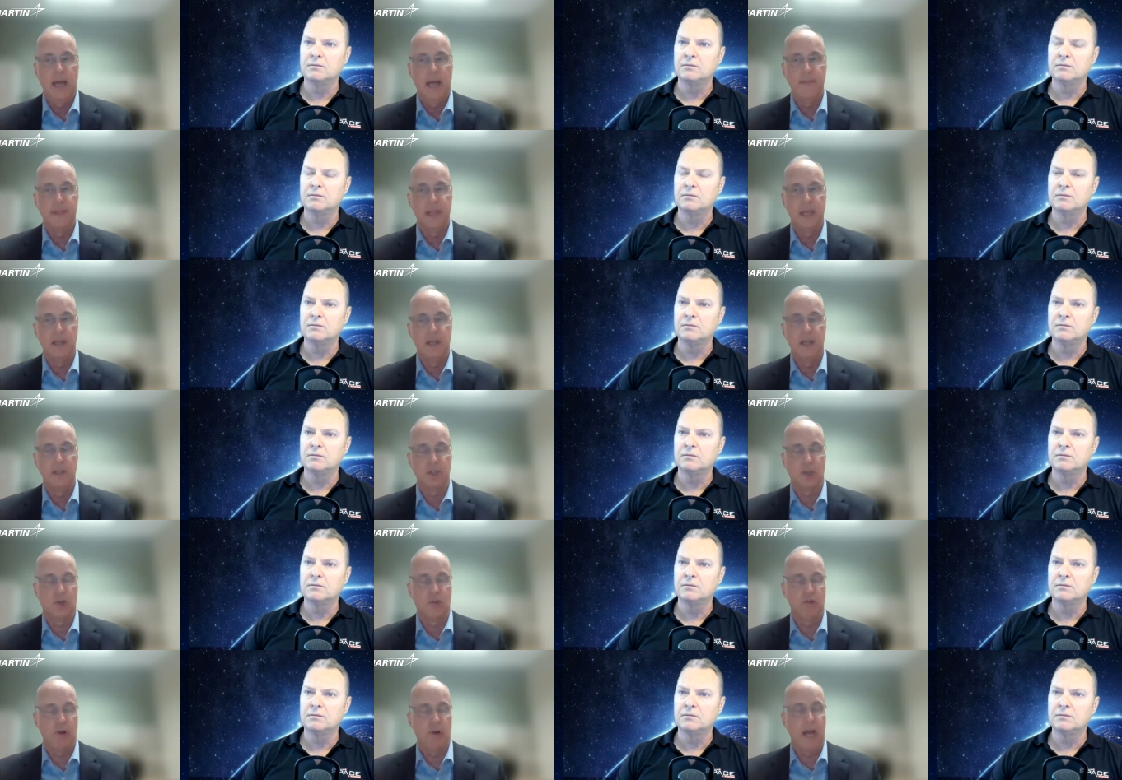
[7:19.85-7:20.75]
Speaker 1: and then
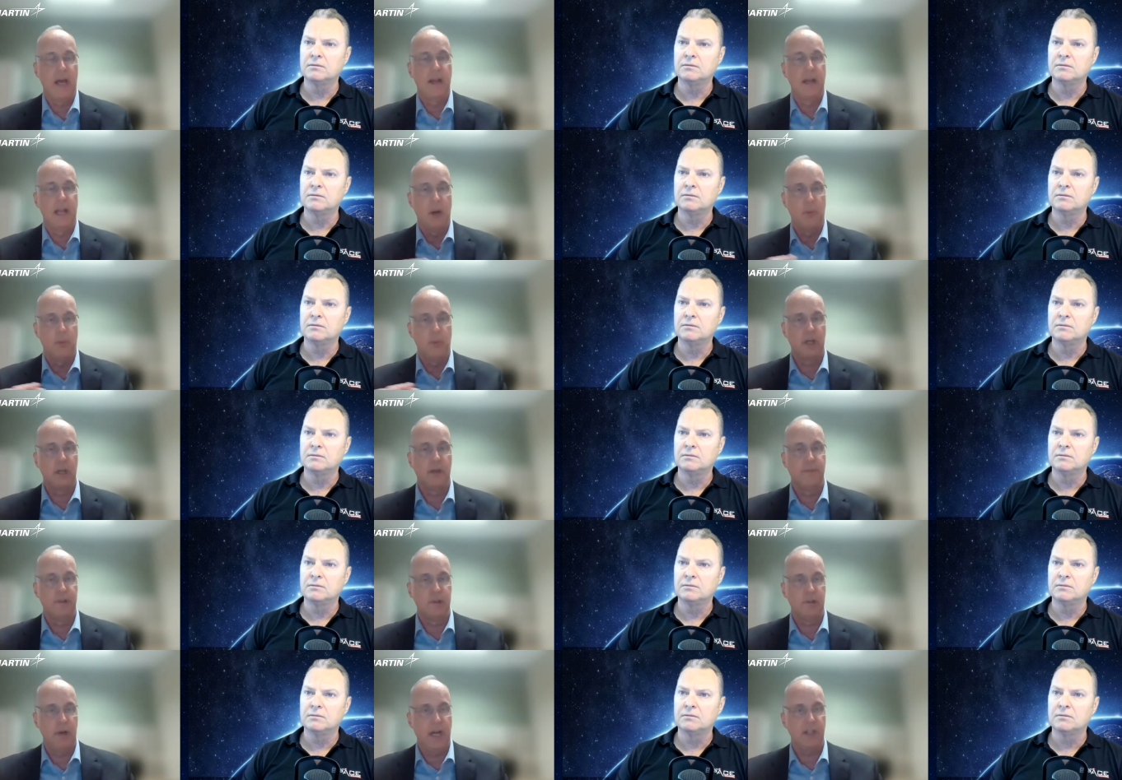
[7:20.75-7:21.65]
there's a ground network
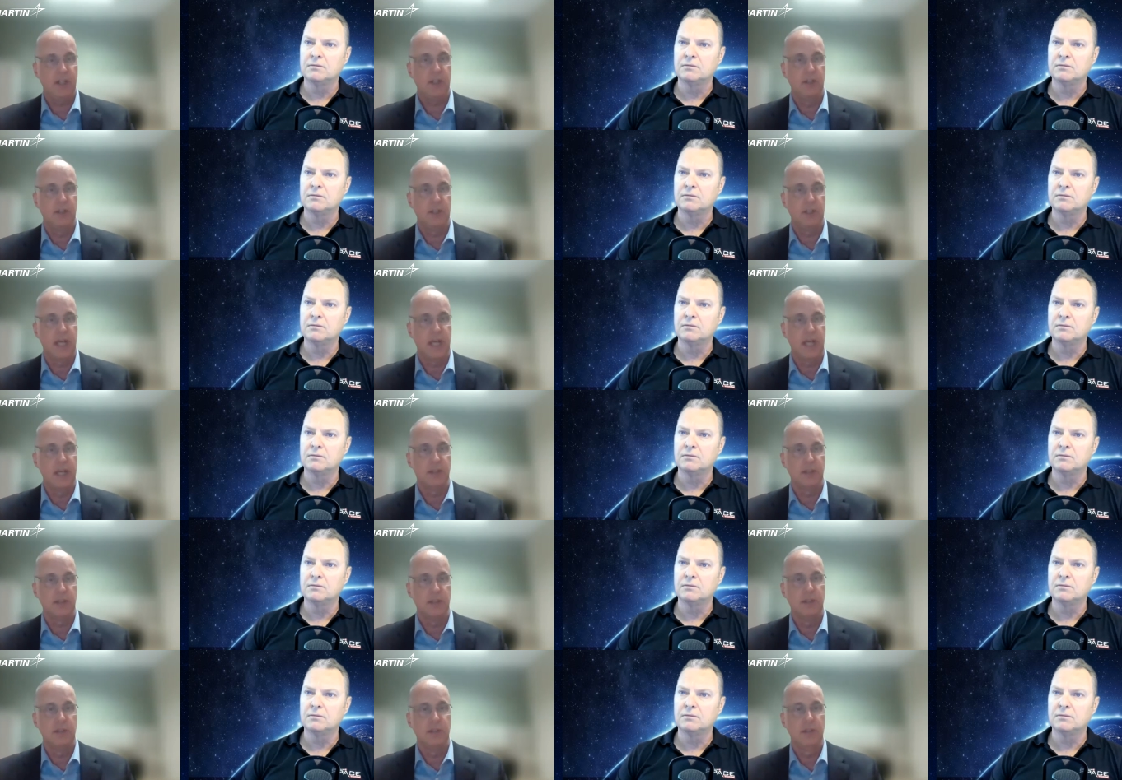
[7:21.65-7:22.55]
of correction
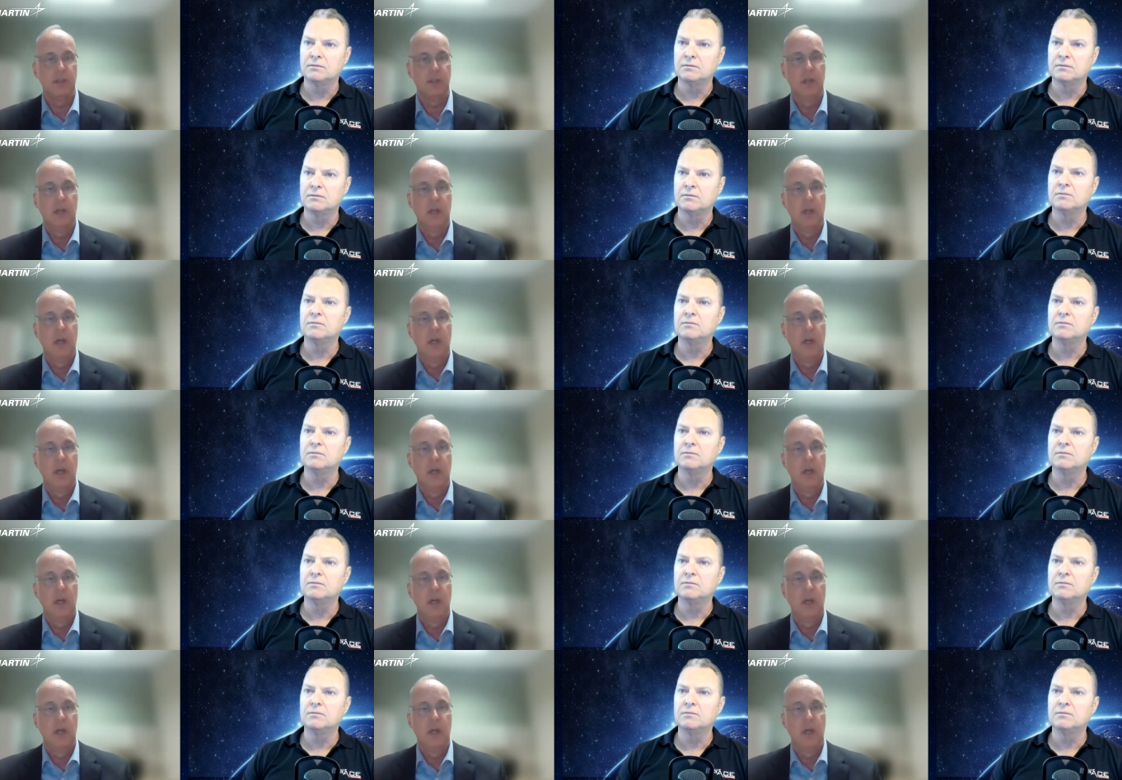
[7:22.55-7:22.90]
stations